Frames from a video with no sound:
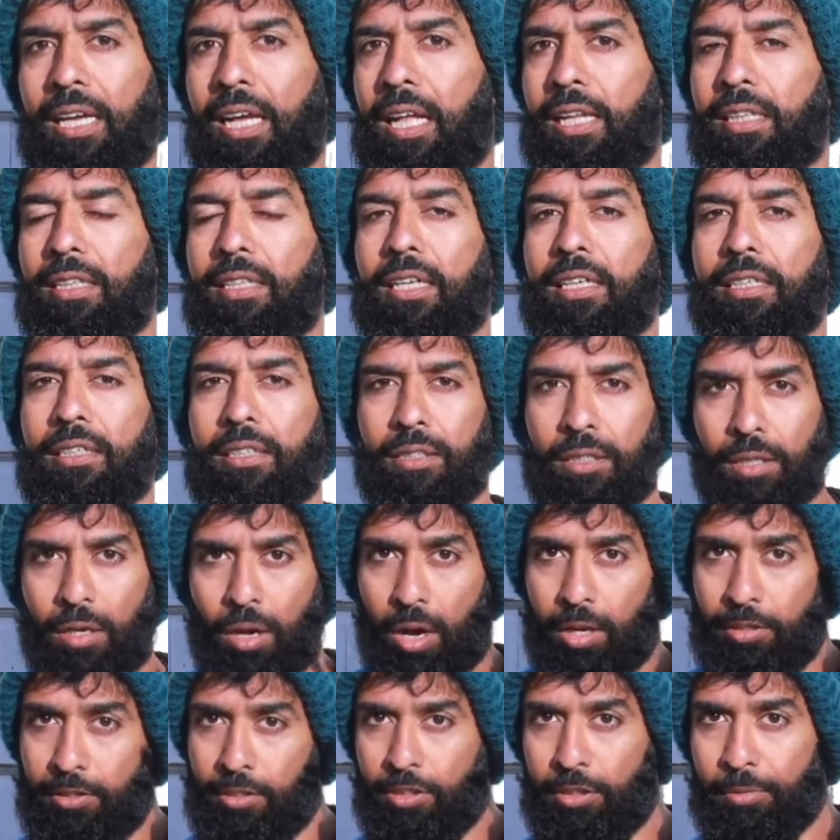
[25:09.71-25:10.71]
and then
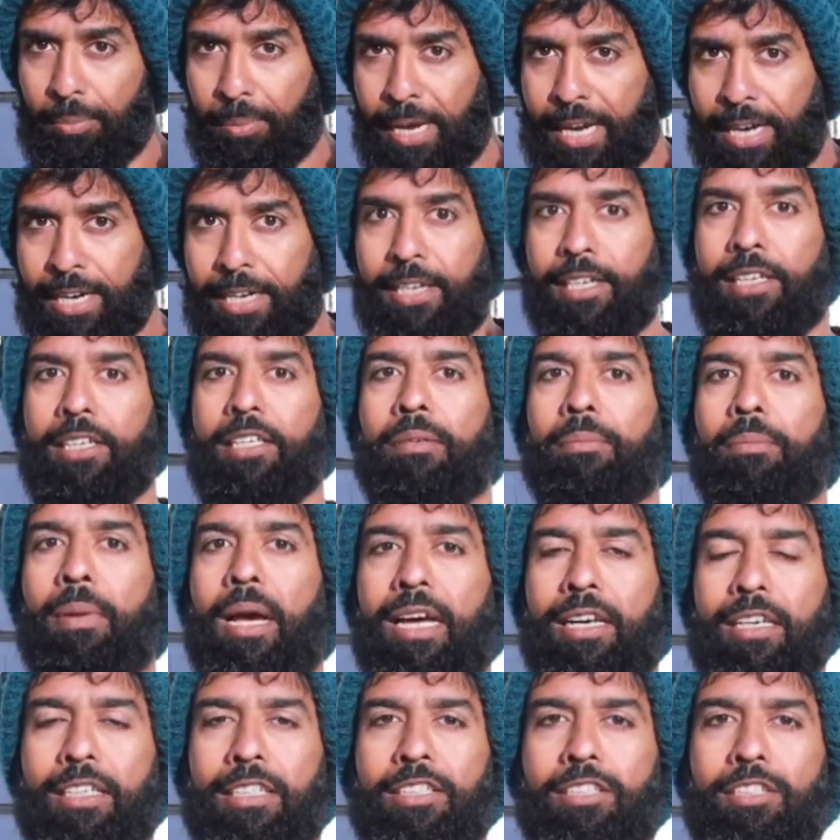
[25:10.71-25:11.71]
consummated the
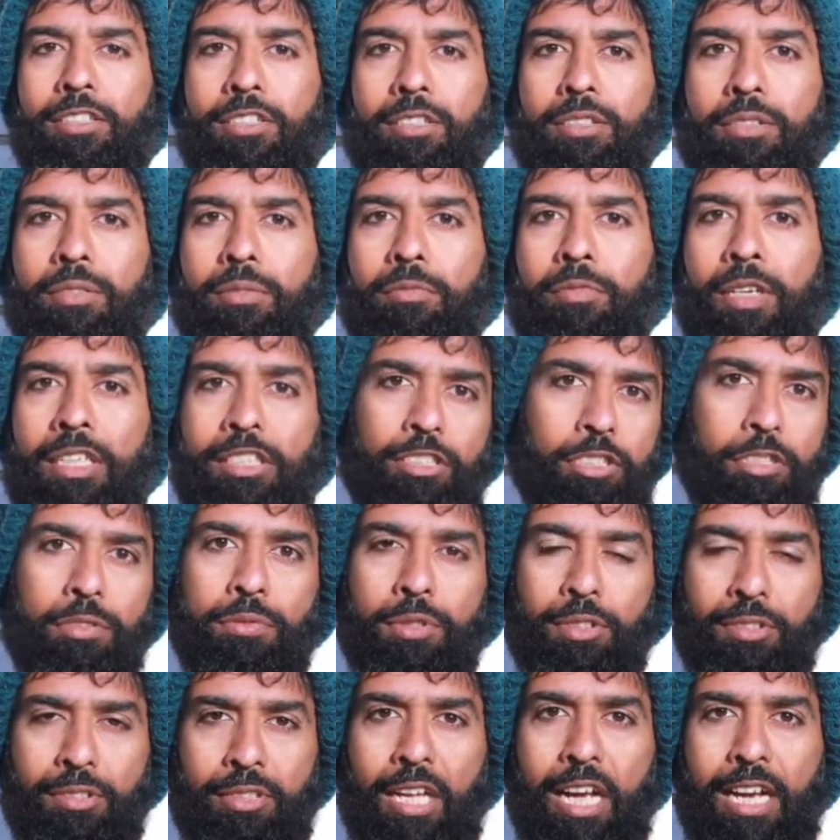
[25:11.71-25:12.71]
marriage when she
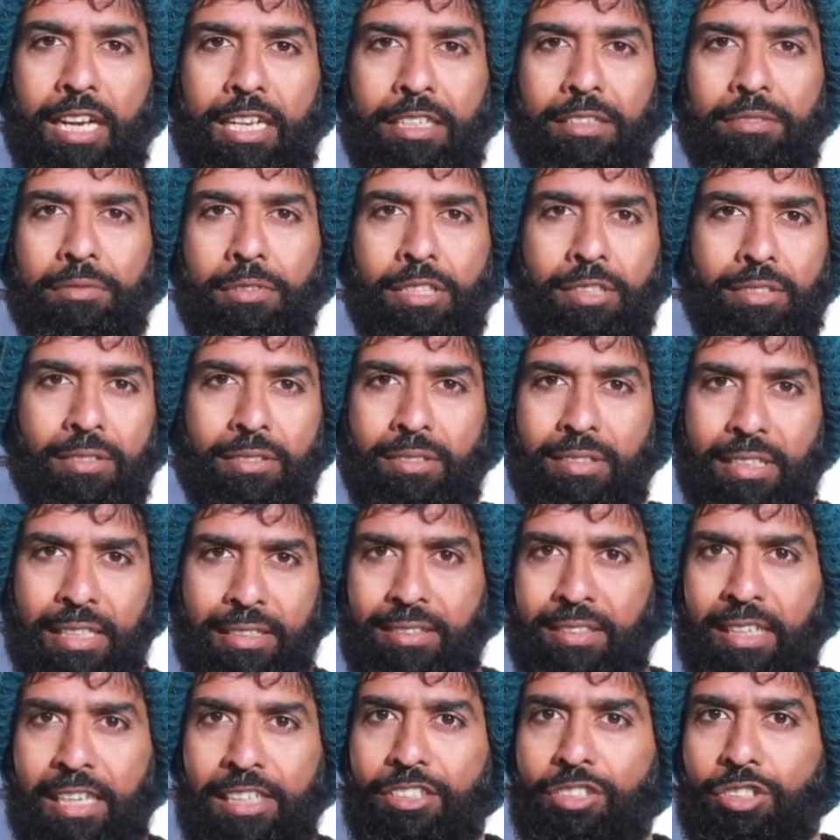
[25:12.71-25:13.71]
was 9, which is
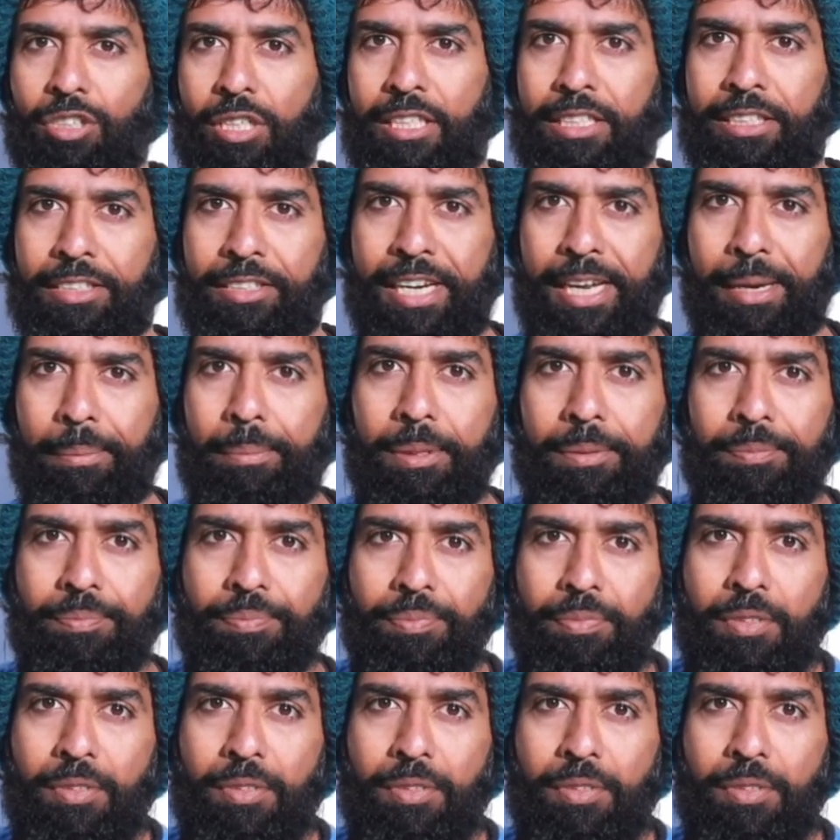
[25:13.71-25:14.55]
essentially rape.